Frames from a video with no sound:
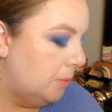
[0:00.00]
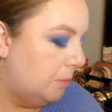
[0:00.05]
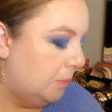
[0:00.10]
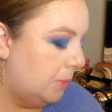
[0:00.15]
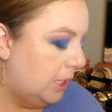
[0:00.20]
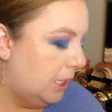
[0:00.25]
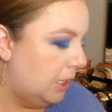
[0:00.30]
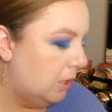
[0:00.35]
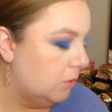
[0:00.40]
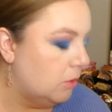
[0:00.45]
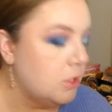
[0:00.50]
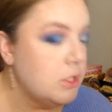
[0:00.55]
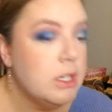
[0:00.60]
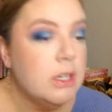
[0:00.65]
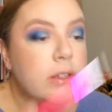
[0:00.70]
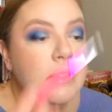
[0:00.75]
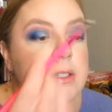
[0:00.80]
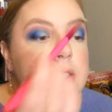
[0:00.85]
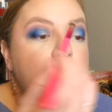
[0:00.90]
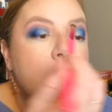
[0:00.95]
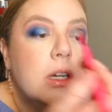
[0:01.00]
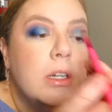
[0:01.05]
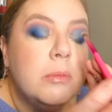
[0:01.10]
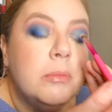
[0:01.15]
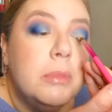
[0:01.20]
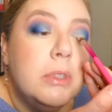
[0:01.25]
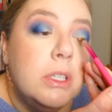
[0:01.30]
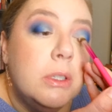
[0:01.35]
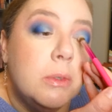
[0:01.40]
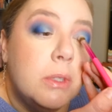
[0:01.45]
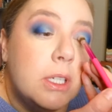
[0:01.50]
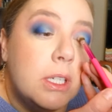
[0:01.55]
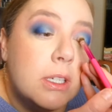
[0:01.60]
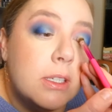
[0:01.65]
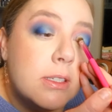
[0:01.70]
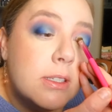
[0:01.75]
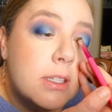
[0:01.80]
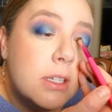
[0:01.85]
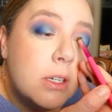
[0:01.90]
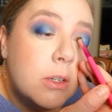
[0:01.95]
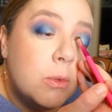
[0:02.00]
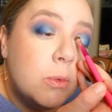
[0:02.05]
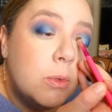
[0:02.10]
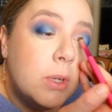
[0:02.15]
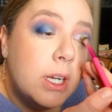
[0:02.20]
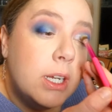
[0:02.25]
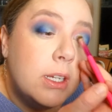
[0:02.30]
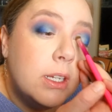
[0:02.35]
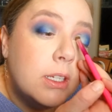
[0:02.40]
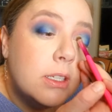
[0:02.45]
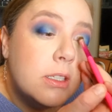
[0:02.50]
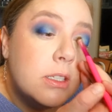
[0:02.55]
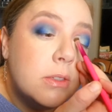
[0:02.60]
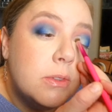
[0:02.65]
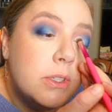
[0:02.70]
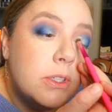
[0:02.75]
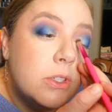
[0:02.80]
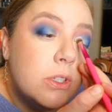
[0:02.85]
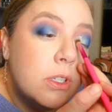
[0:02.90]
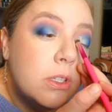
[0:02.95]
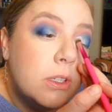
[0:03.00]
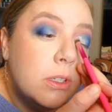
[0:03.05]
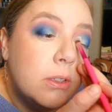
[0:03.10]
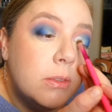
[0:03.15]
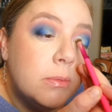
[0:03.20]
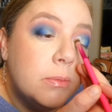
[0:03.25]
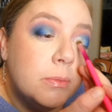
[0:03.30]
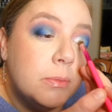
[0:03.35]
pink, which now has a dark blue in it because they are right next to each other.